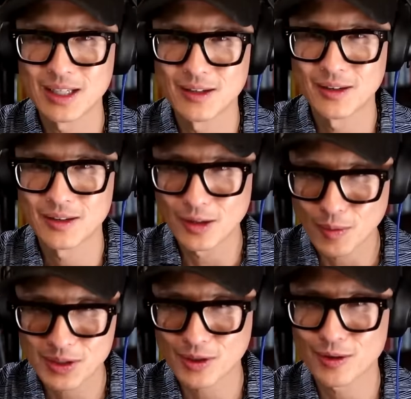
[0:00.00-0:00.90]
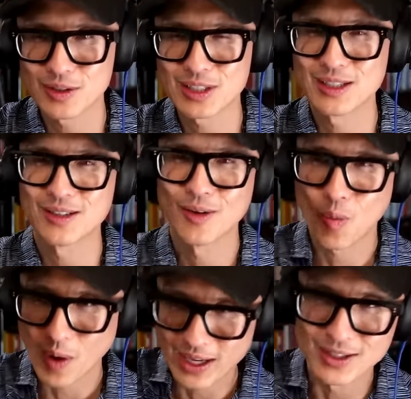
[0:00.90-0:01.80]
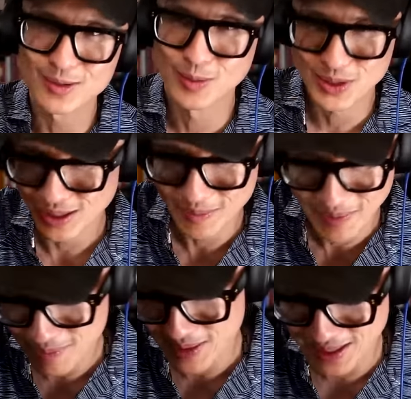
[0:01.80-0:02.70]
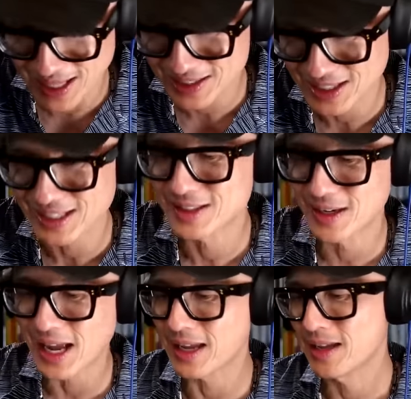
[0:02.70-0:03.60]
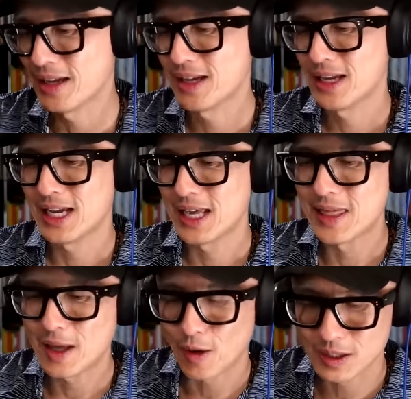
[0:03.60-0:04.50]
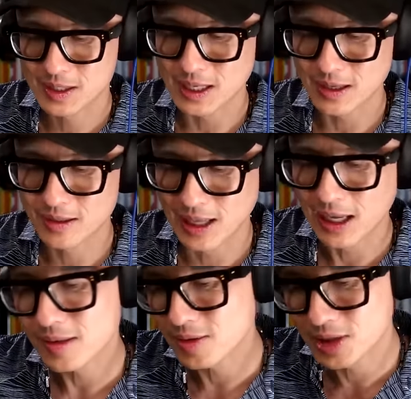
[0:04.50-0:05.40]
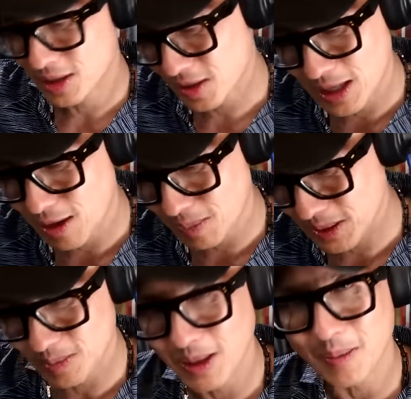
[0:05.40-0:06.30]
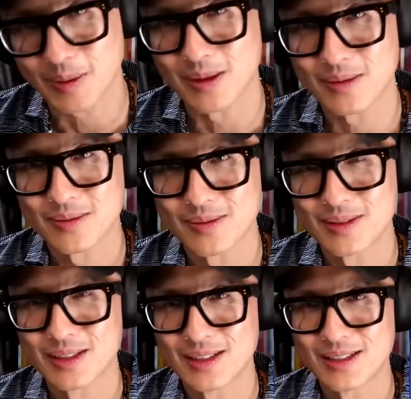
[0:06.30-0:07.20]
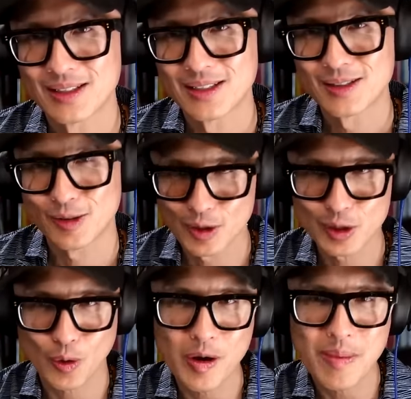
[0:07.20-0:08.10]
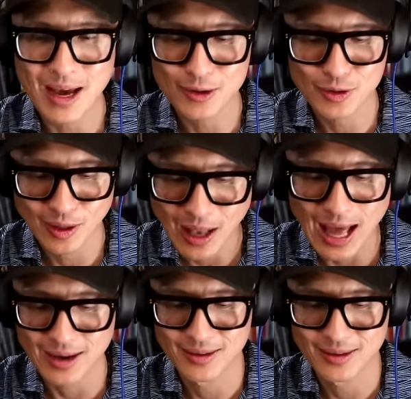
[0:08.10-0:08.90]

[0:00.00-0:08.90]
in the US currency wanes, which it may be in that state today, then all of a sudden that's just now a piece of paper. So the story matters a lot.